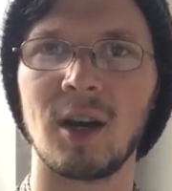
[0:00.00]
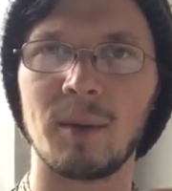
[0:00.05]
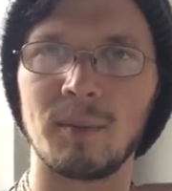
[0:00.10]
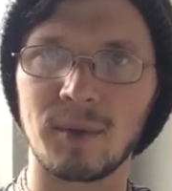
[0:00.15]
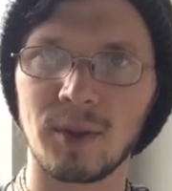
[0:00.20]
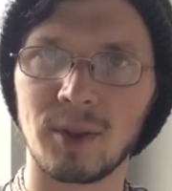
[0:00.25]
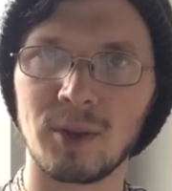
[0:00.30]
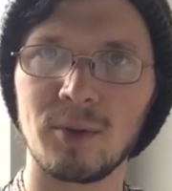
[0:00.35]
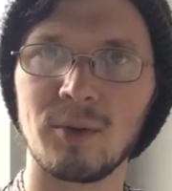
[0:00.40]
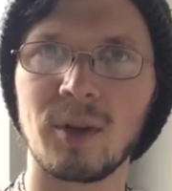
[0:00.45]

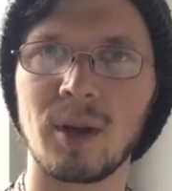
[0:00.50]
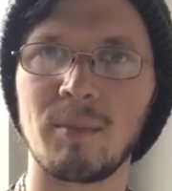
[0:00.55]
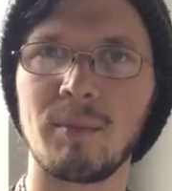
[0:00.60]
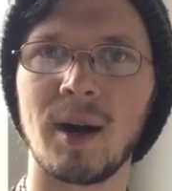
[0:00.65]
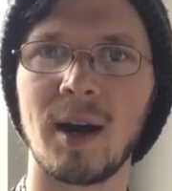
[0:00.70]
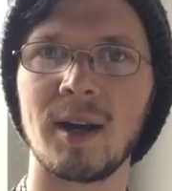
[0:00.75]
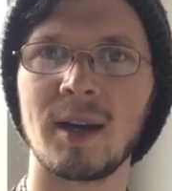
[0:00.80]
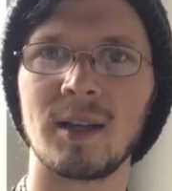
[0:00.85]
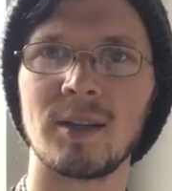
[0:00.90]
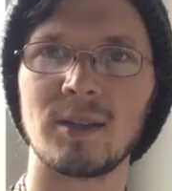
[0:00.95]
through our
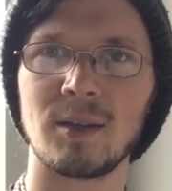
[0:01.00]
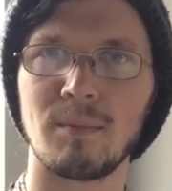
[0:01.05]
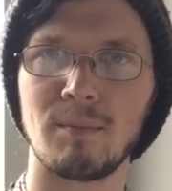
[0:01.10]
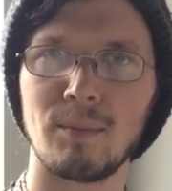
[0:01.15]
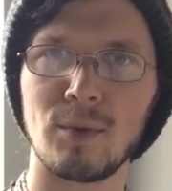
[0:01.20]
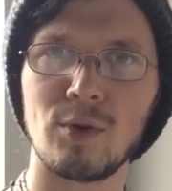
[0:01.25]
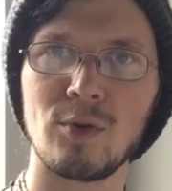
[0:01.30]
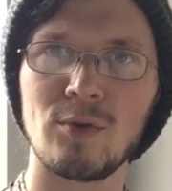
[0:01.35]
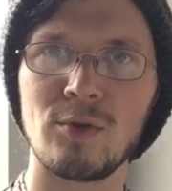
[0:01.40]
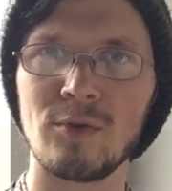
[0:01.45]
body to
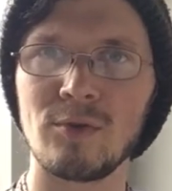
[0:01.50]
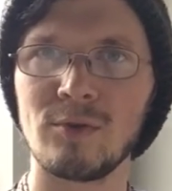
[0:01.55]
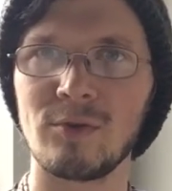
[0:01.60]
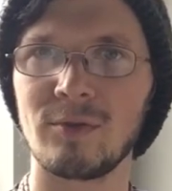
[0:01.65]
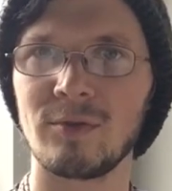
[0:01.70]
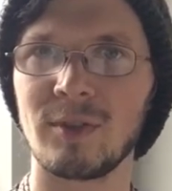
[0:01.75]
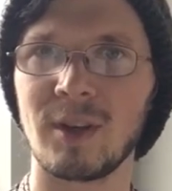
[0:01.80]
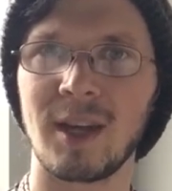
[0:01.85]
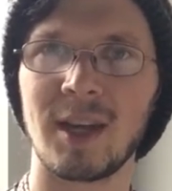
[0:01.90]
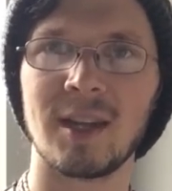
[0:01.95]

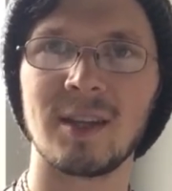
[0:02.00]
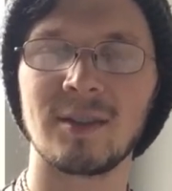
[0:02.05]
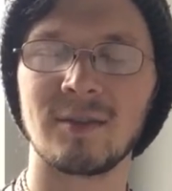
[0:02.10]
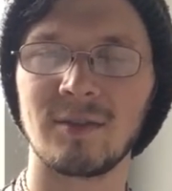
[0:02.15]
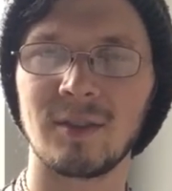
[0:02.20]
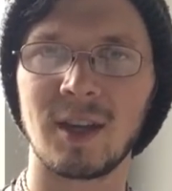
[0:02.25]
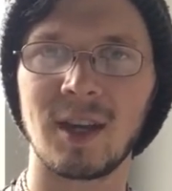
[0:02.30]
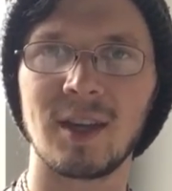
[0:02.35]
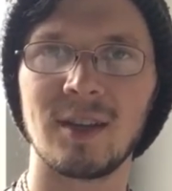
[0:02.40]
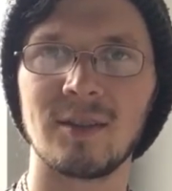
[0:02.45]
move and
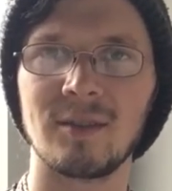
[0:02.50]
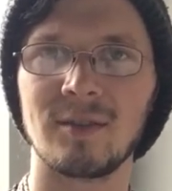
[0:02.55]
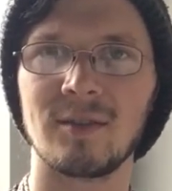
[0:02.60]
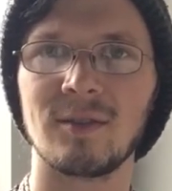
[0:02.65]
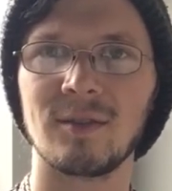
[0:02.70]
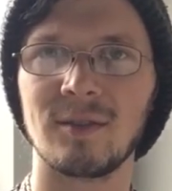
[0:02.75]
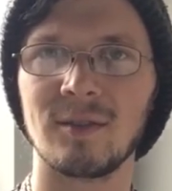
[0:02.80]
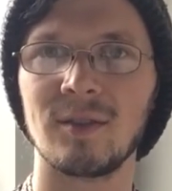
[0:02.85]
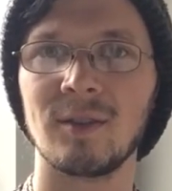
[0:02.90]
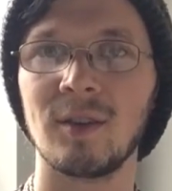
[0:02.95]

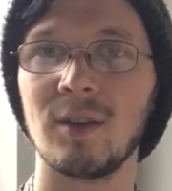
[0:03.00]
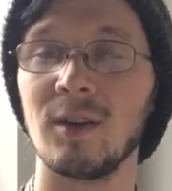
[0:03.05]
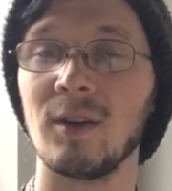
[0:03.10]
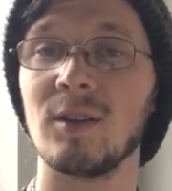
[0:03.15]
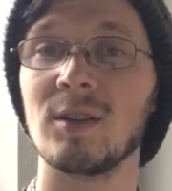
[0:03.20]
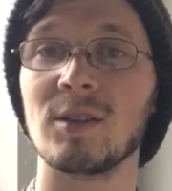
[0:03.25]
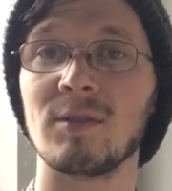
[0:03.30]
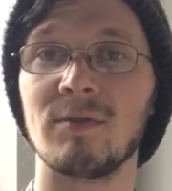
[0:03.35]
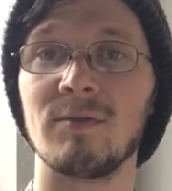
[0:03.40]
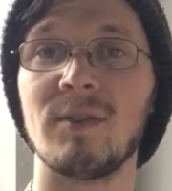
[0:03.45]

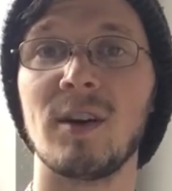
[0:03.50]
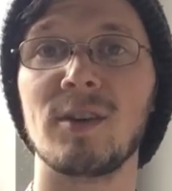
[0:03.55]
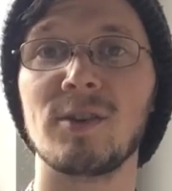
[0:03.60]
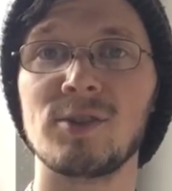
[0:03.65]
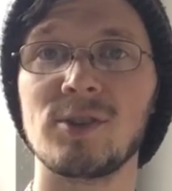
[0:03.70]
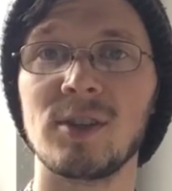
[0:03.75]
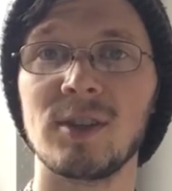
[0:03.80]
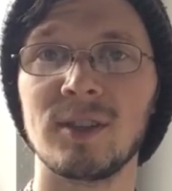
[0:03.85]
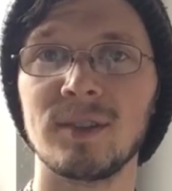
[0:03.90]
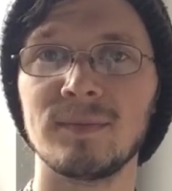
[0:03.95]
to
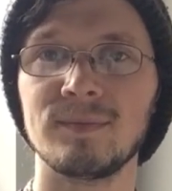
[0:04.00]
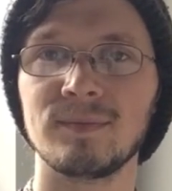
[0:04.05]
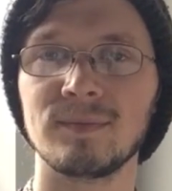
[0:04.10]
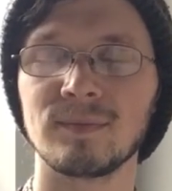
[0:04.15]
function.